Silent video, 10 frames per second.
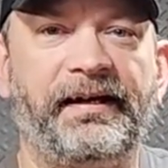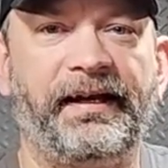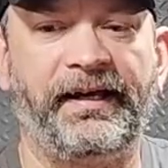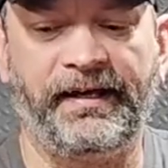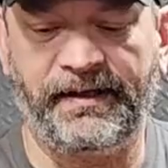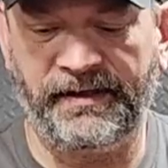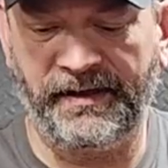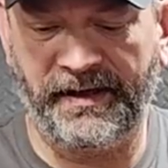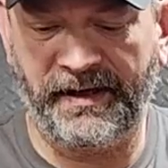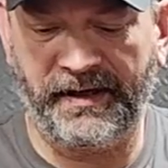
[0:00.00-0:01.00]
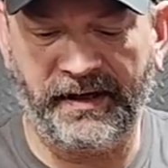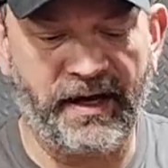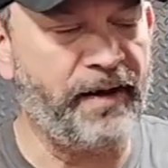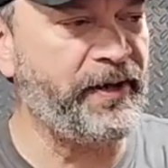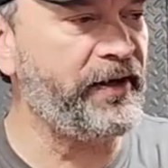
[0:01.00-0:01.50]
and uh,
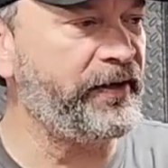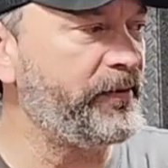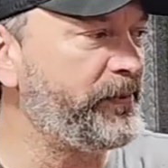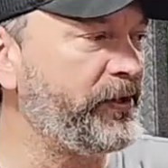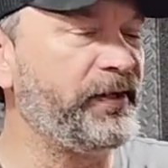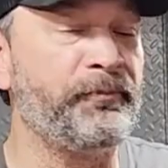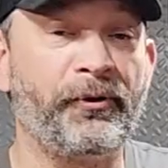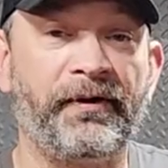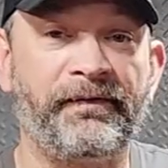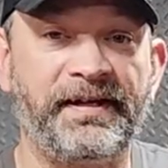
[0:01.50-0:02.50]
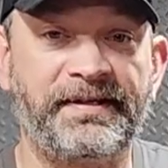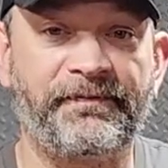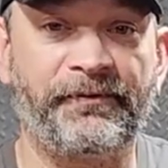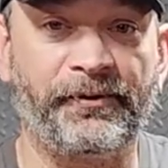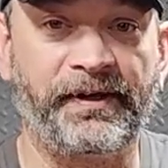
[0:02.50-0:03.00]
I'm out here building more of these
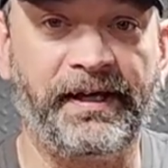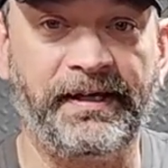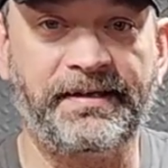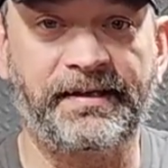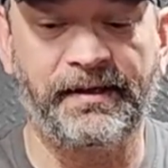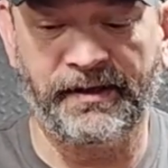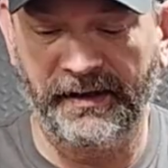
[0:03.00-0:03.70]
full kits.